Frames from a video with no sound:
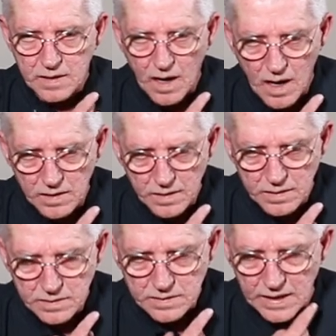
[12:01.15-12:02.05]

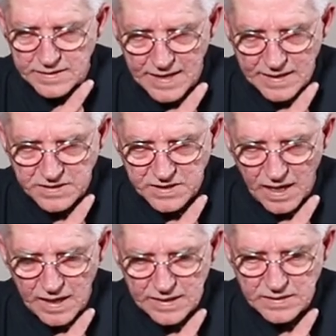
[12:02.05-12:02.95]
collar, a neck
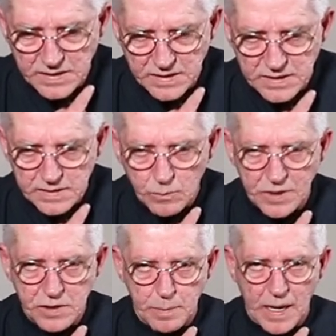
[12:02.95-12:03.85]
size,
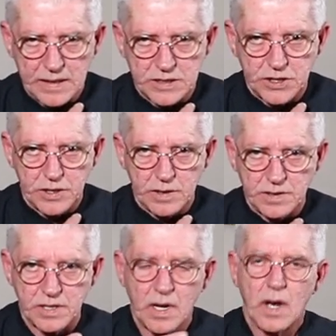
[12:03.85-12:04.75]
when you buy a
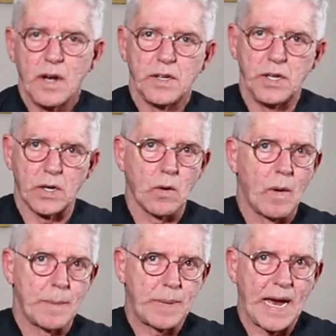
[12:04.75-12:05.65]
shirt, you go
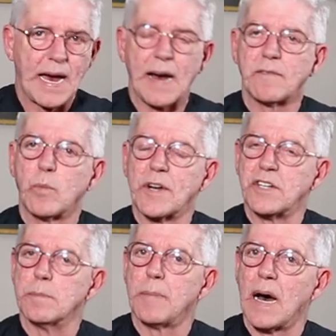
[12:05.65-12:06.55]
up a half. When
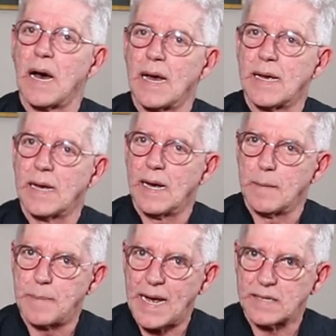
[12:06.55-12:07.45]
you buy
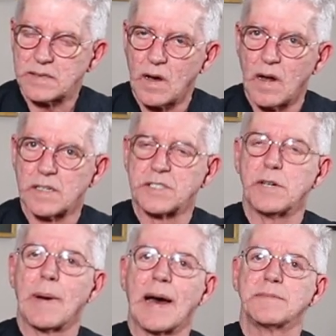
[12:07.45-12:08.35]
a band collar,
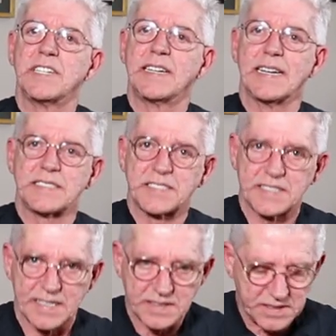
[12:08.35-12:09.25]
you have to get
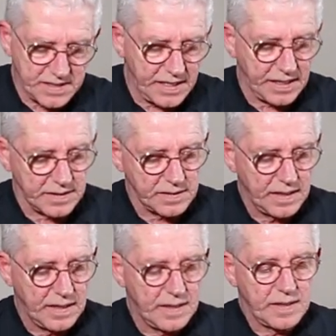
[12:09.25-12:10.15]
16.
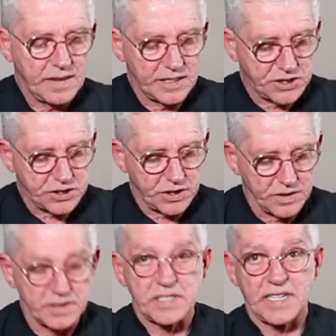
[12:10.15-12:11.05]
This
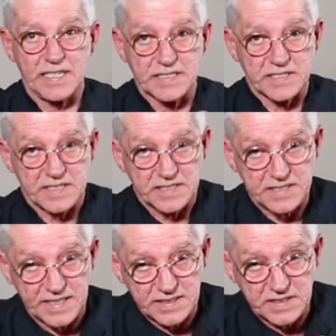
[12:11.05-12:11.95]
shirt is a
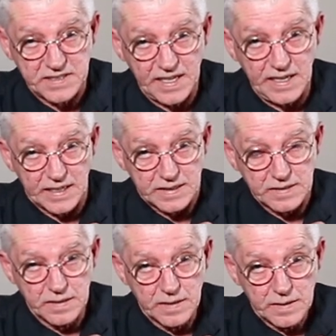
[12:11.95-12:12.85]
16,